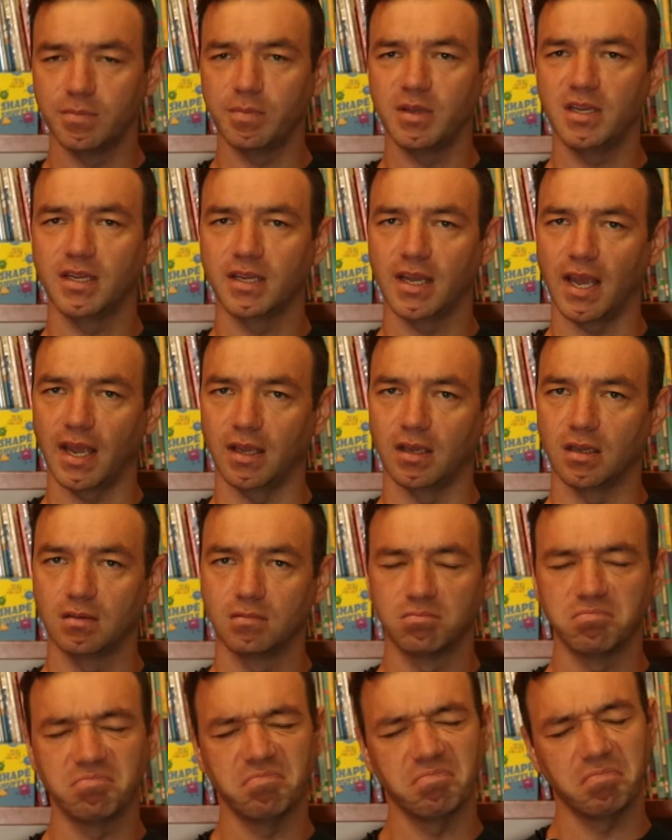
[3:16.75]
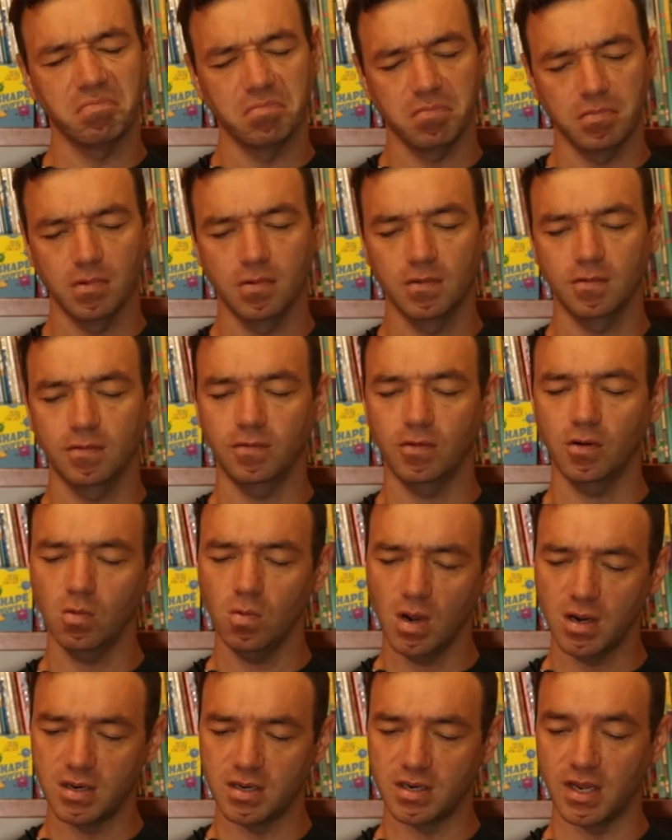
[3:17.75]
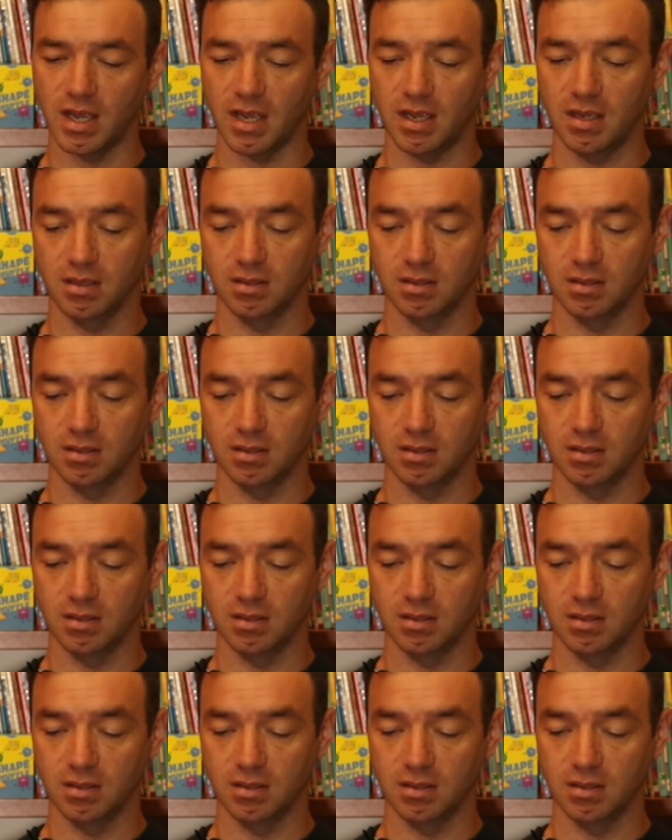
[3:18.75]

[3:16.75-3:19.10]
to be king. For one day.